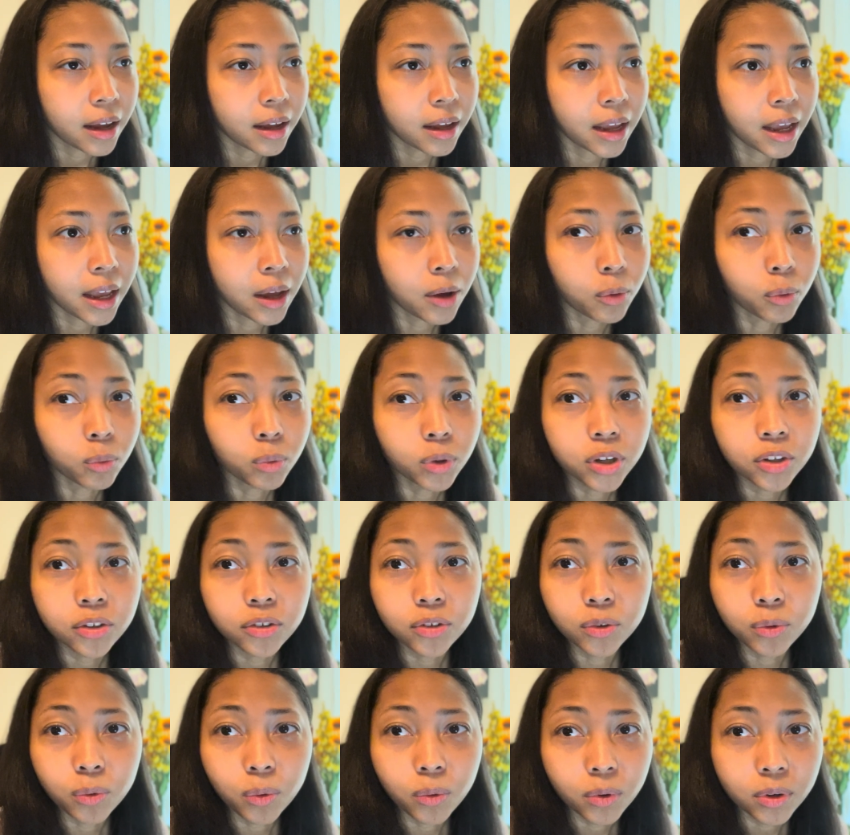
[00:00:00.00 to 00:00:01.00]
at what
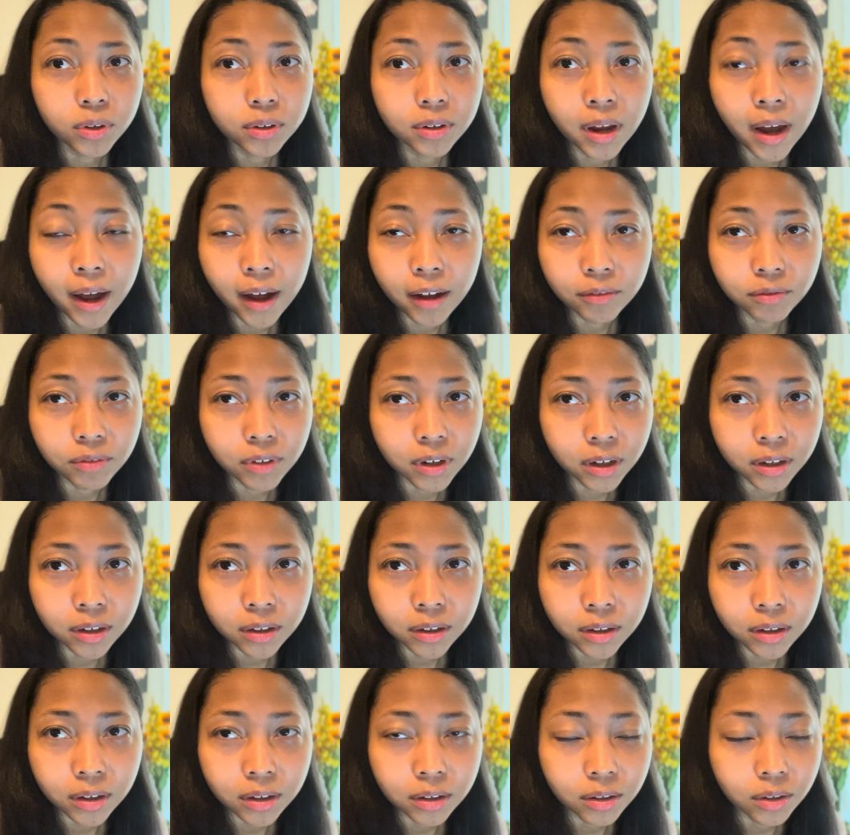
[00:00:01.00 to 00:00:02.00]
you have
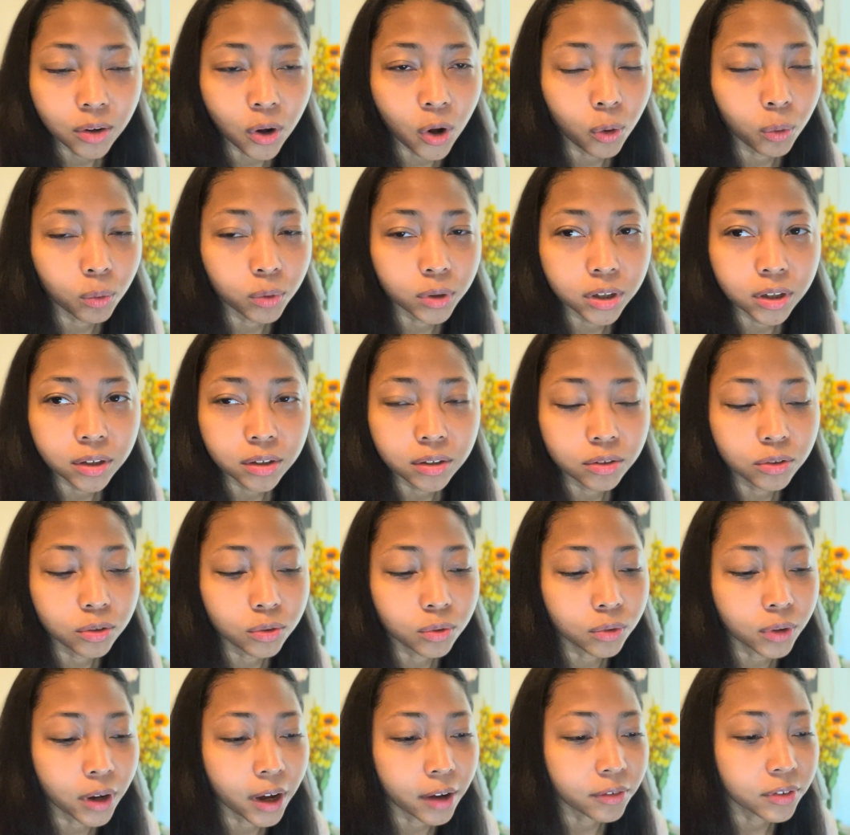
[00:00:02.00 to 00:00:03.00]
done or what
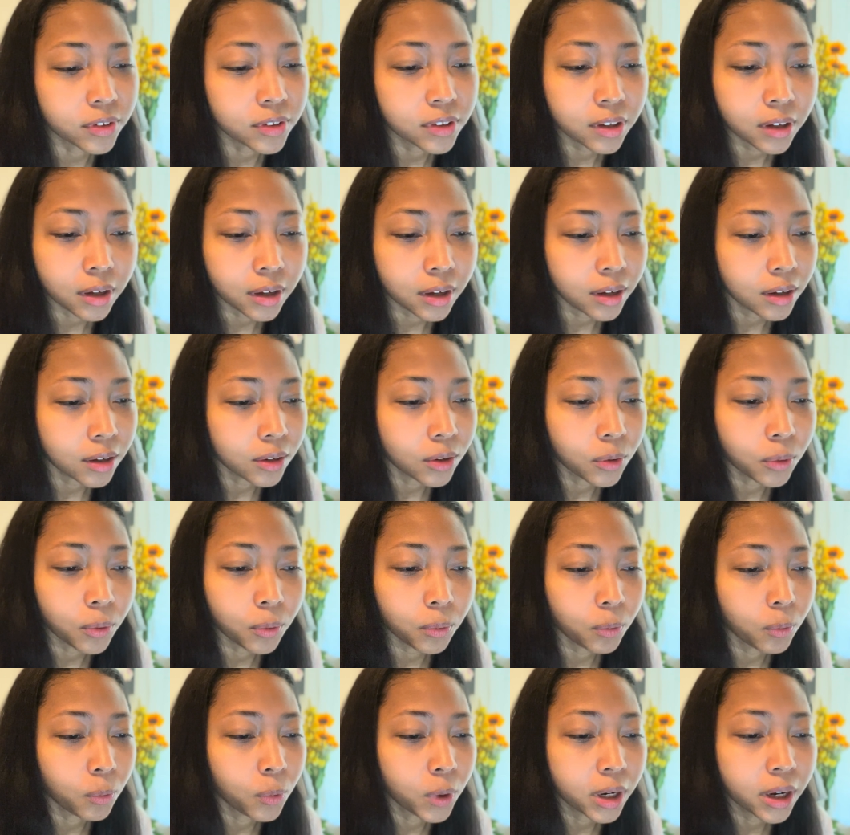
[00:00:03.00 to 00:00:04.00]
you have said or
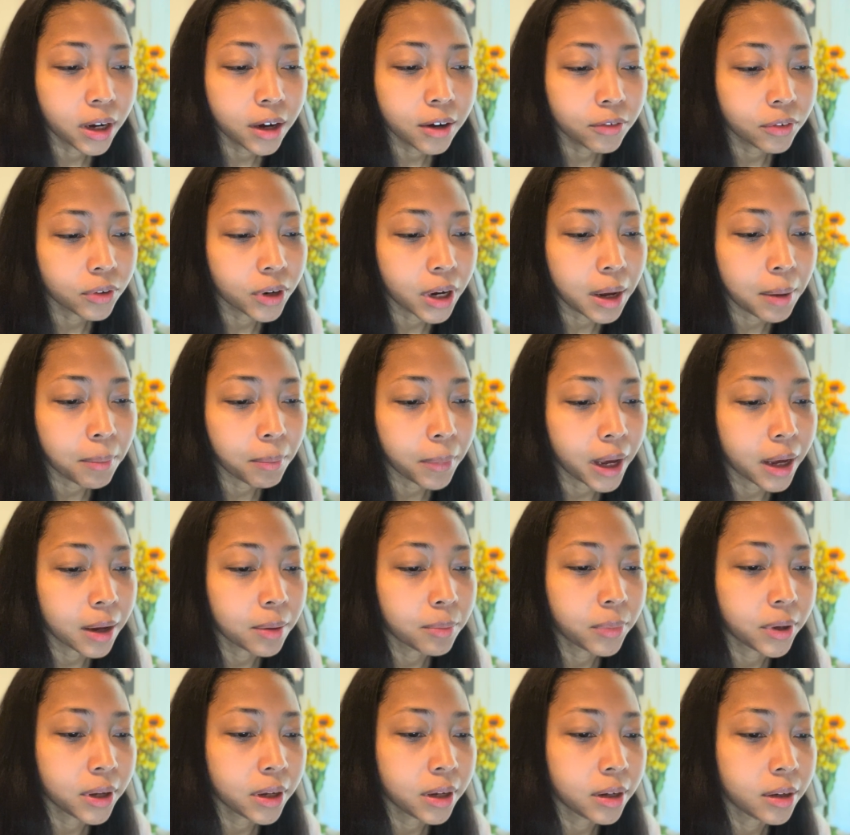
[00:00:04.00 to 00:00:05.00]
whatever it may
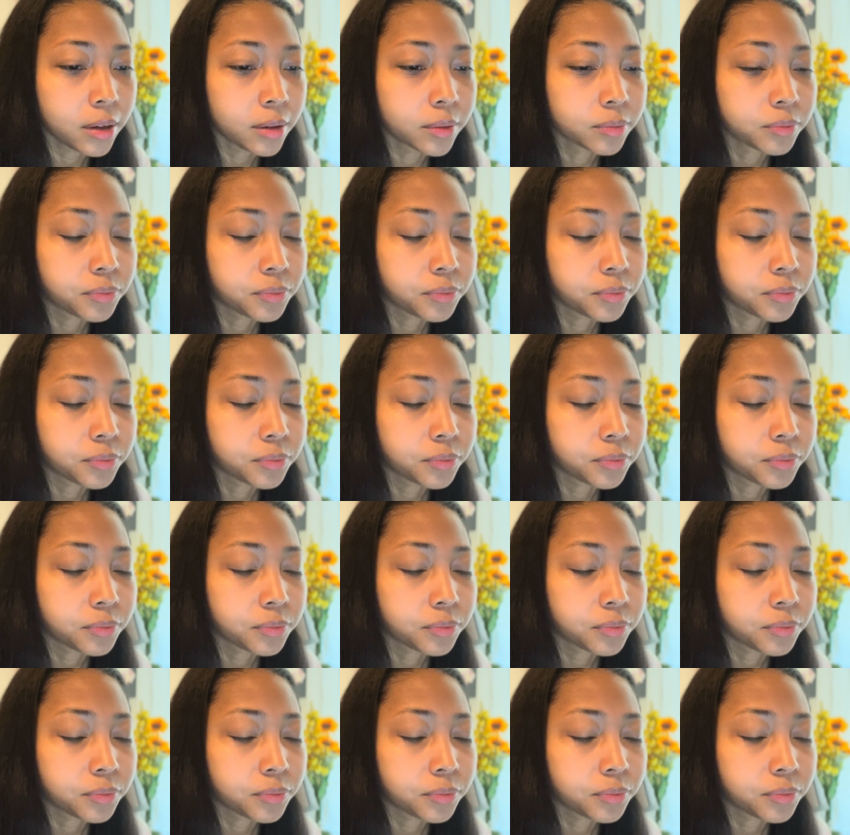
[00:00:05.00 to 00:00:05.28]
be.